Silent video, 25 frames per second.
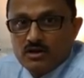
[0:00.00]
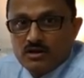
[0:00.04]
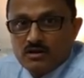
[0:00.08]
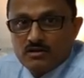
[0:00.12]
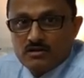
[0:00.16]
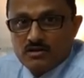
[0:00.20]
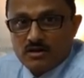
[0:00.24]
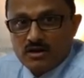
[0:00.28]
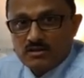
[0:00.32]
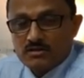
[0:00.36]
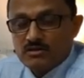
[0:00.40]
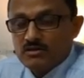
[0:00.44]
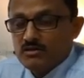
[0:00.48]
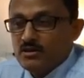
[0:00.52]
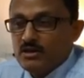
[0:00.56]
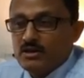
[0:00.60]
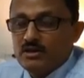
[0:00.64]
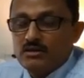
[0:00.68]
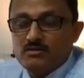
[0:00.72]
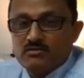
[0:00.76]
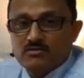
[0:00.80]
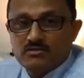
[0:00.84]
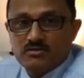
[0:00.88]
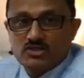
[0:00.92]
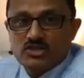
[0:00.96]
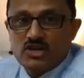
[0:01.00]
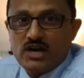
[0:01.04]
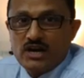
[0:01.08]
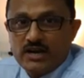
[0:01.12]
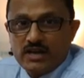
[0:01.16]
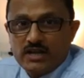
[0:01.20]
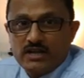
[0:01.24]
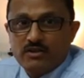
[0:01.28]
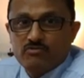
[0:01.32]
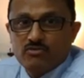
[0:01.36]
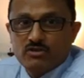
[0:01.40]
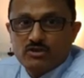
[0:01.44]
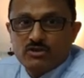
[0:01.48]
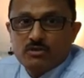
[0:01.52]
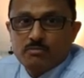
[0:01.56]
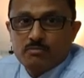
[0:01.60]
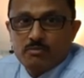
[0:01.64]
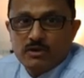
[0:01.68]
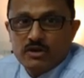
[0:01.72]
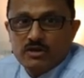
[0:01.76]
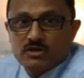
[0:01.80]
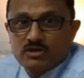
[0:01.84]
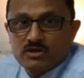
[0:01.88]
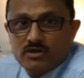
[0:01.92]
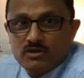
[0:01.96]
rather than chatting with the
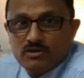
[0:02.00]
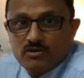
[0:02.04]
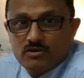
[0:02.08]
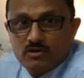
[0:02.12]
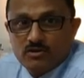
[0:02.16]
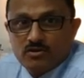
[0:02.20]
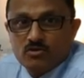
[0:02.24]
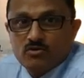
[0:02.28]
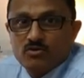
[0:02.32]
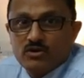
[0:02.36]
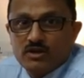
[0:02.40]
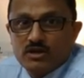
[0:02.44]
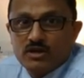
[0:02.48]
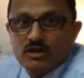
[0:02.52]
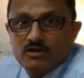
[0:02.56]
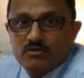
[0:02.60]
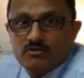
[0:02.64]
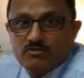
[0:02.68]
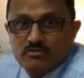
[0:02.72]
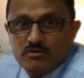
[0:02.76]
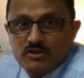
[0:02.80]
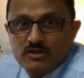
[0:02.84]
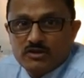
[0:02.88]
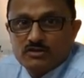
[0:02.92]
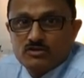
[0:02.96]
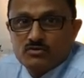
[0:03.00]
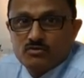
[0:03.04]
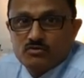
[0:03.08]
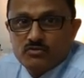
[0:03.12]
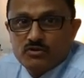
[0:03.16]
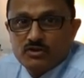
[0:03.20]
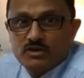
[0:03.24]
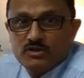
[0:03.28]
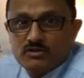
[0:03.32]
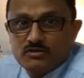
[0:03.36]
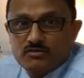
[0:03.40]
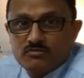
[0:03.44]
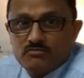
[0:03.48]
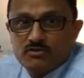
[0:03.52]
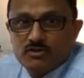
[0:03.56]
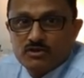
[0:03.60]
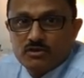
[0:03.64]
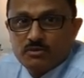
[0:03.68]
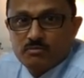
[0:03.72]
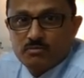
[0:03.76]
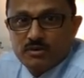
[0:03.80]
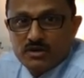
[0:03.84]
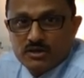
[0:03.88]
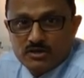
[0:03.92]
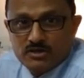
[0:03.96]
patient or looking face to face with the
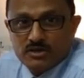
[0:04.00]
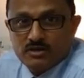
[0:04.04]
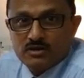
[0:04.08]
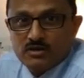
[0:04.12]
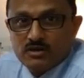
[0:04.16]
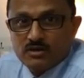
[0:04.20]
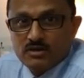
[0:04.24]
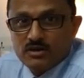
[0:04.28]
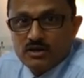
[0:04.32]
patient,